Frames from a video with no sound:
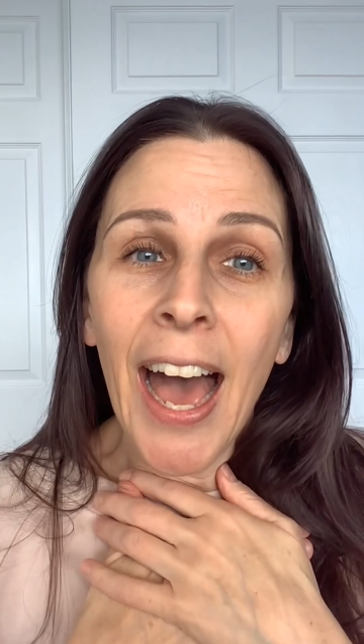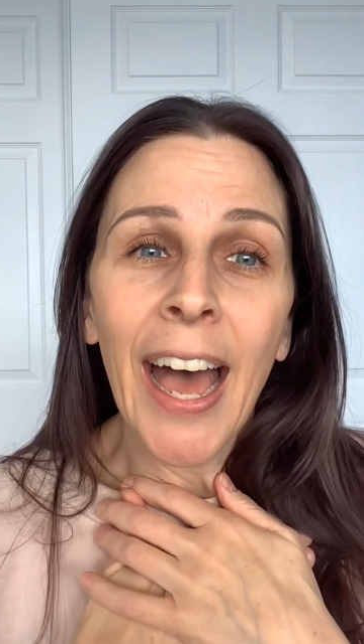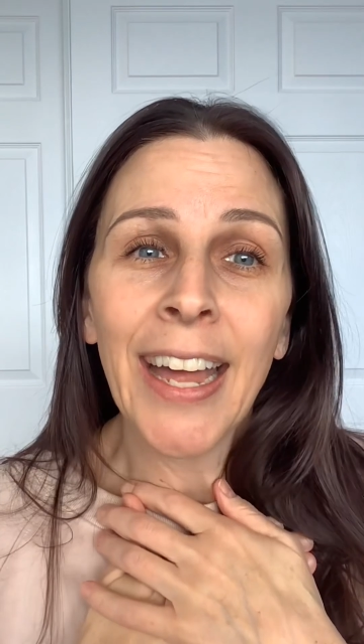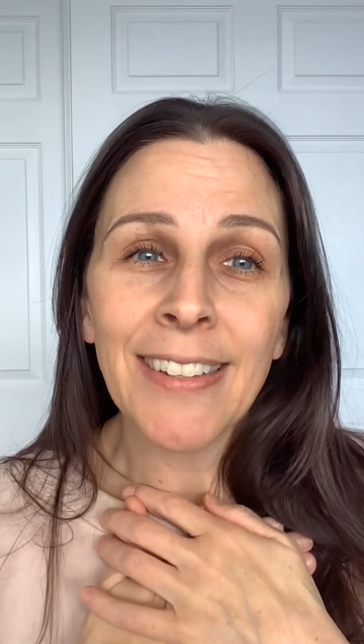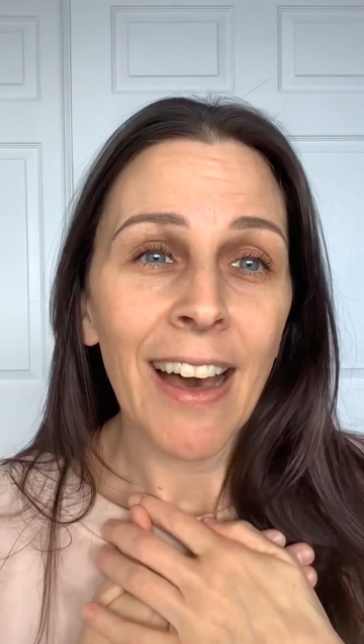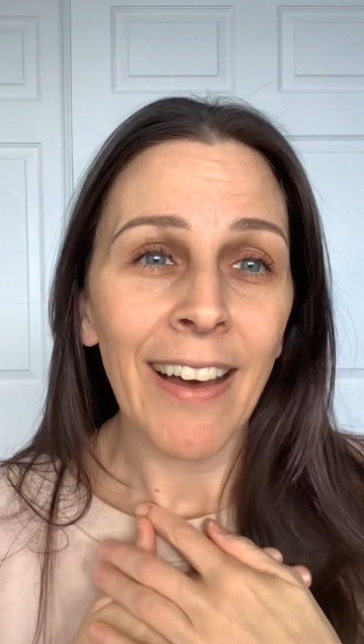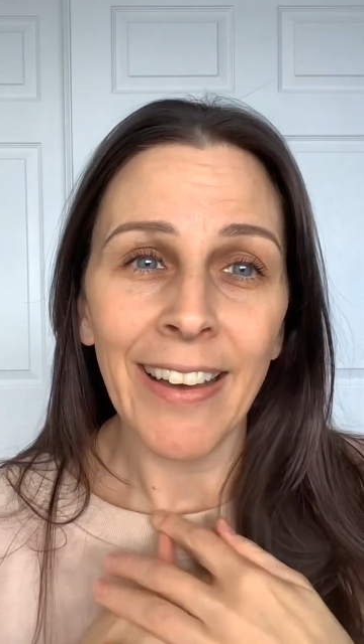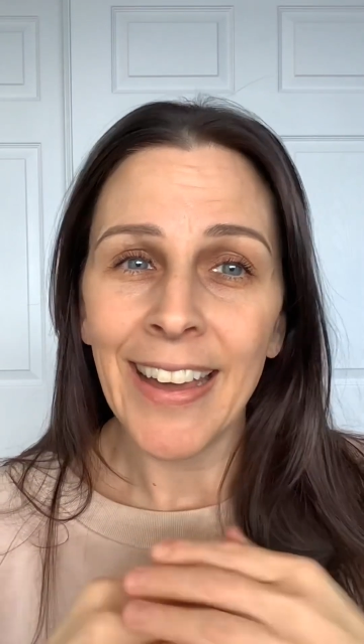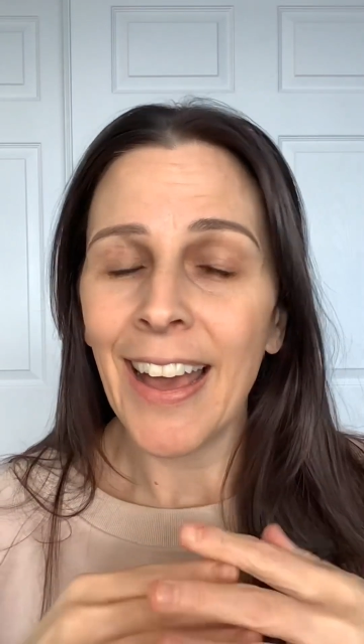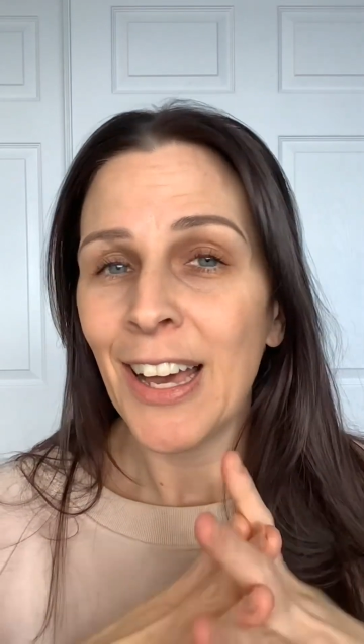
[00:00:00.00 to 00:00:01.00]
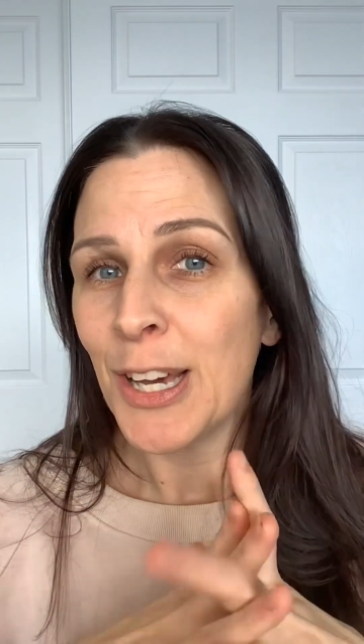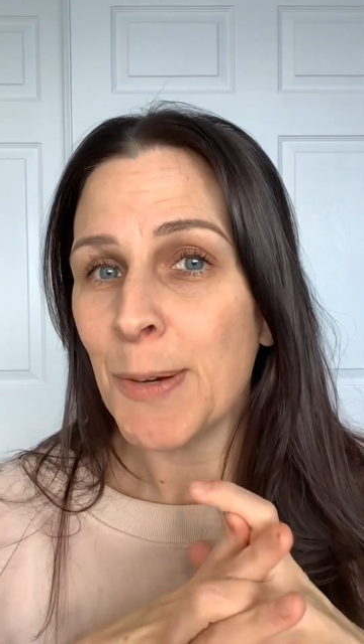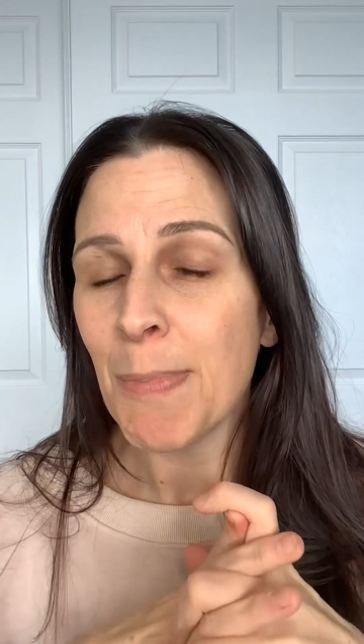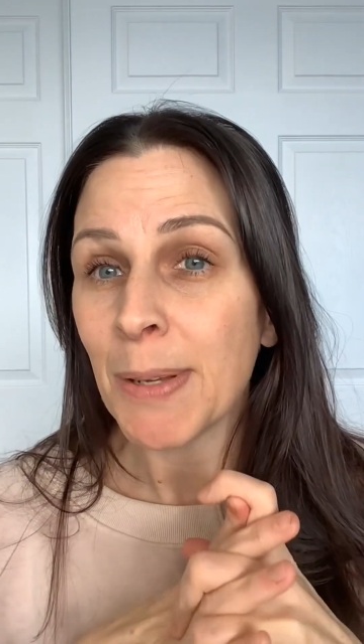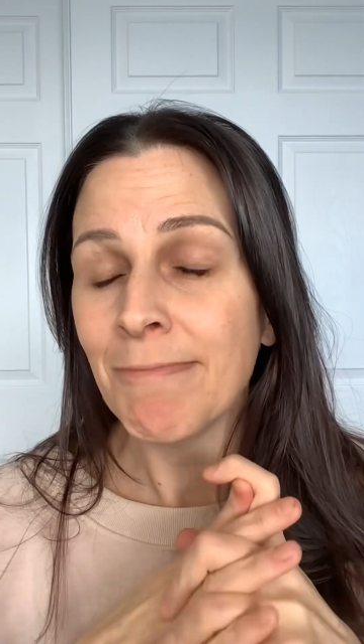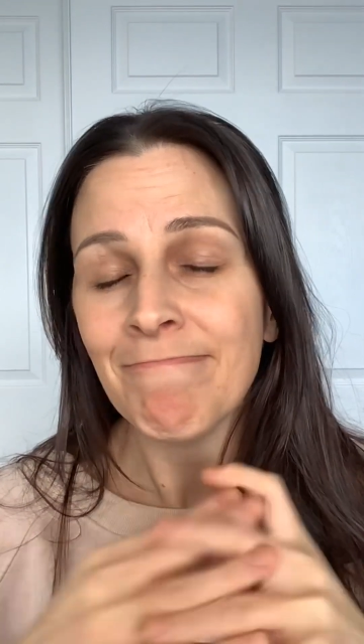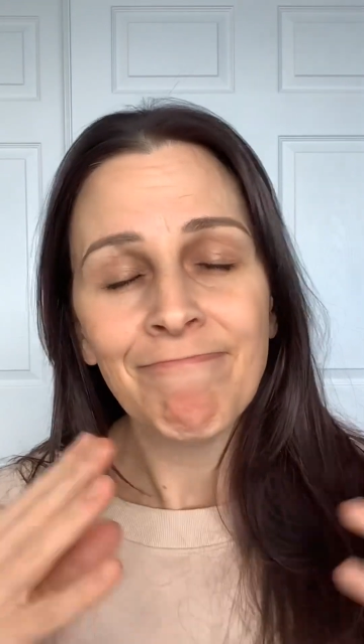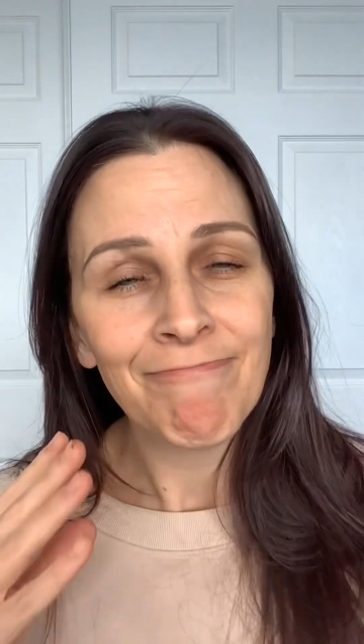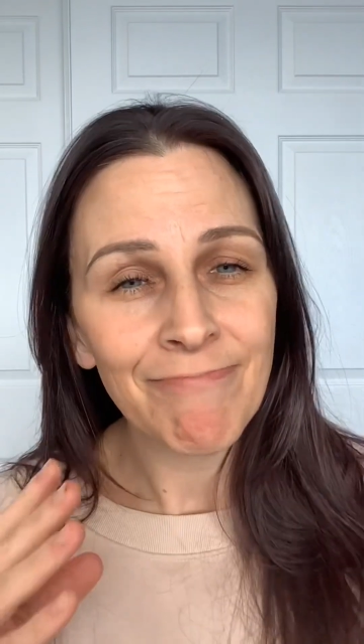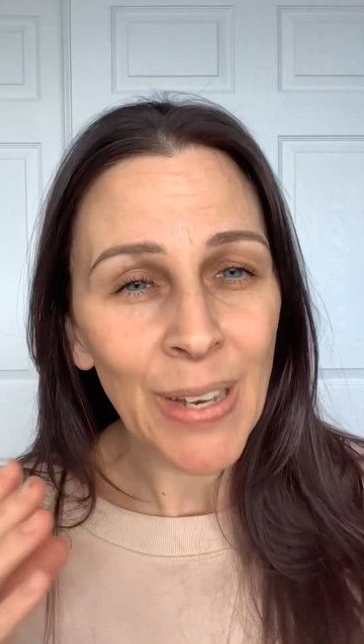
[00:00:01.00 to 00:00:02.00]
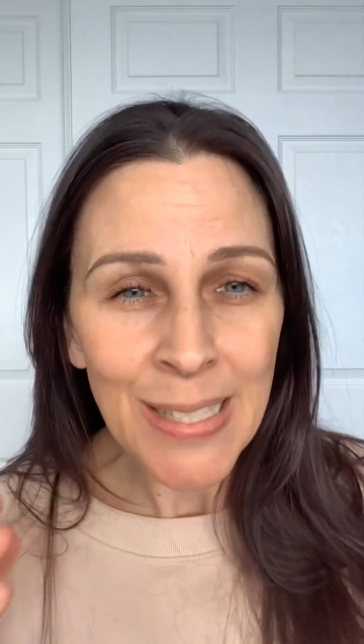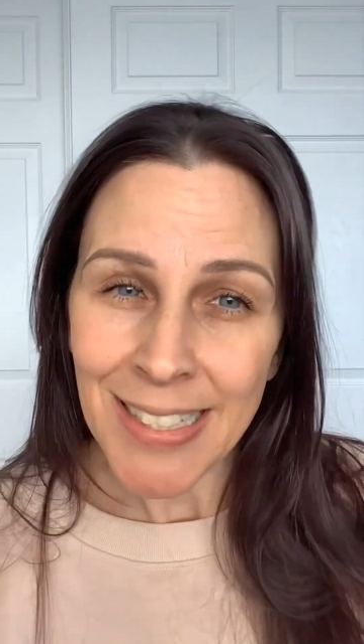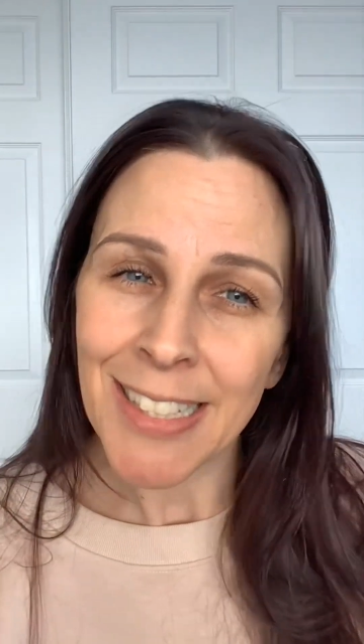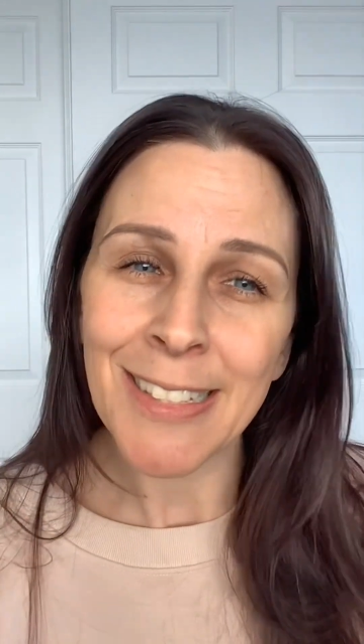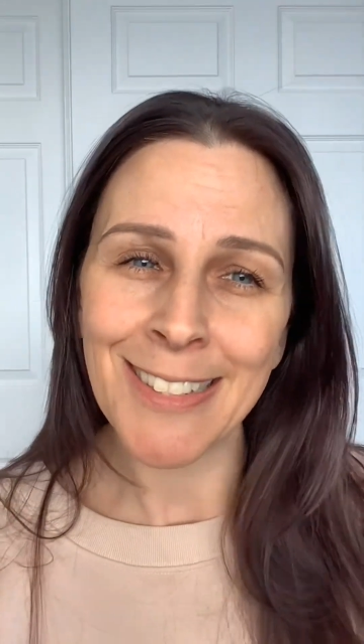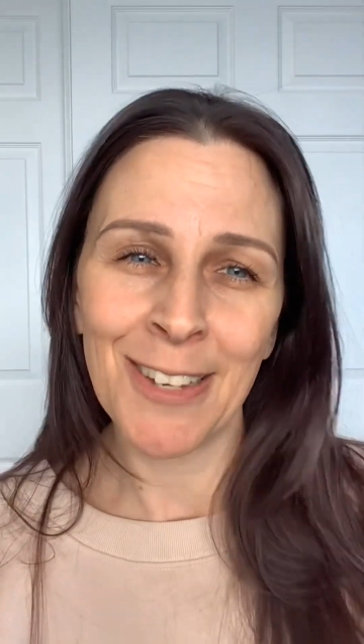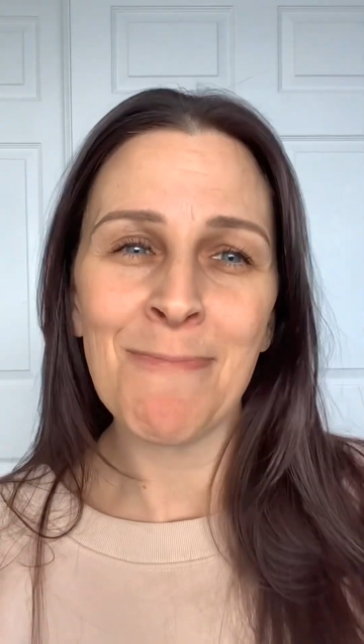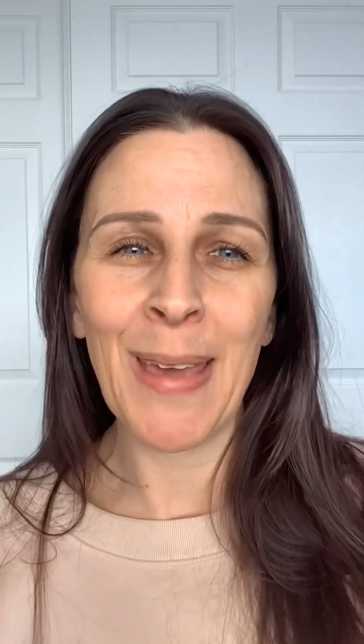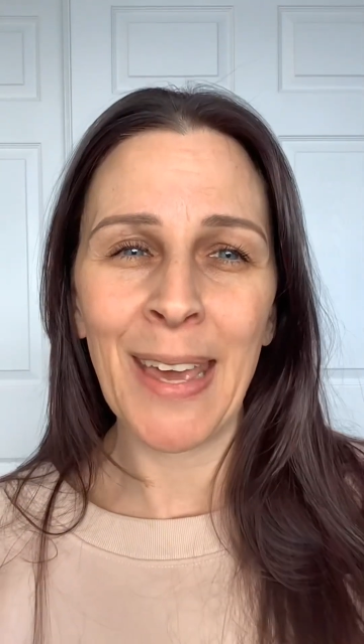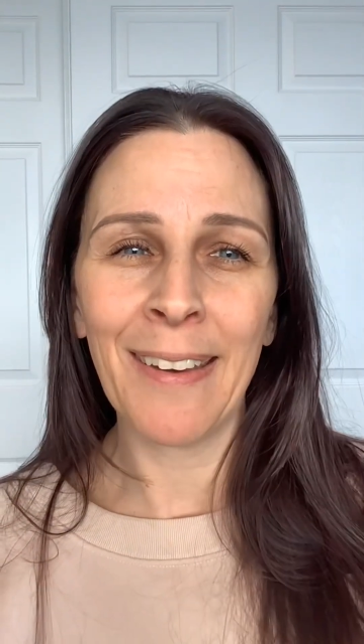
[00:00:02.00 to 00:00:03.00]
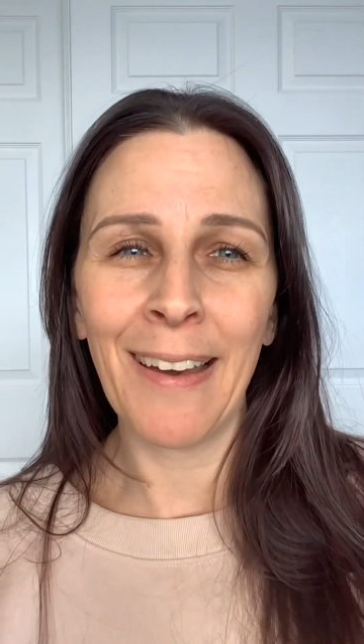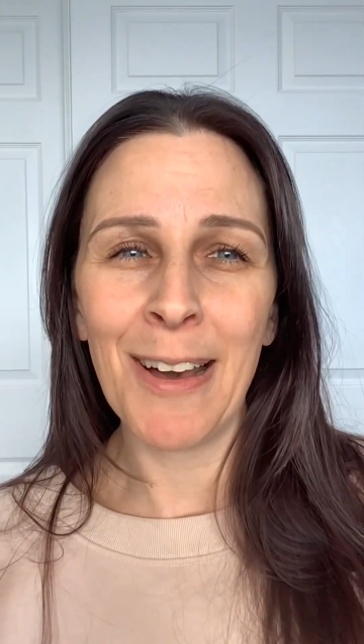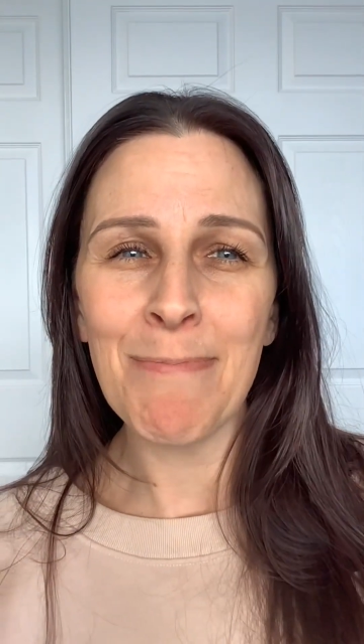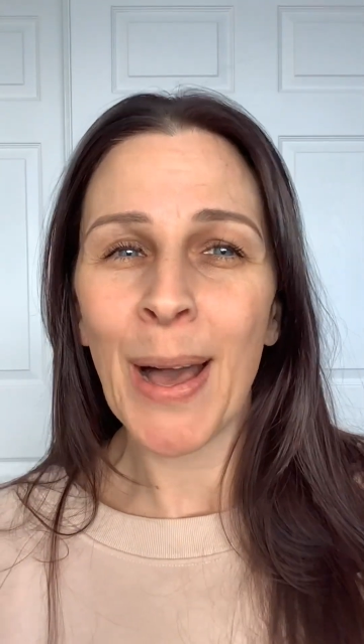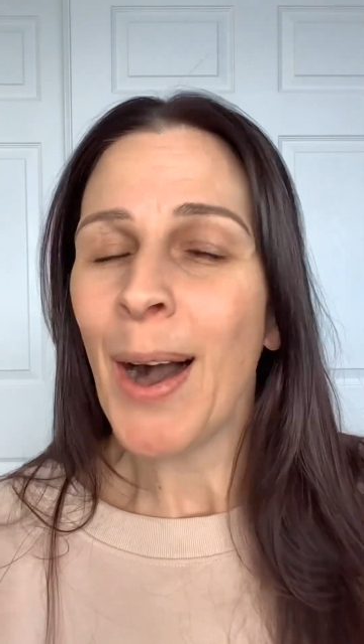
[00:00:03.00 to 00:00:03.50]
and I am addicted to makeup.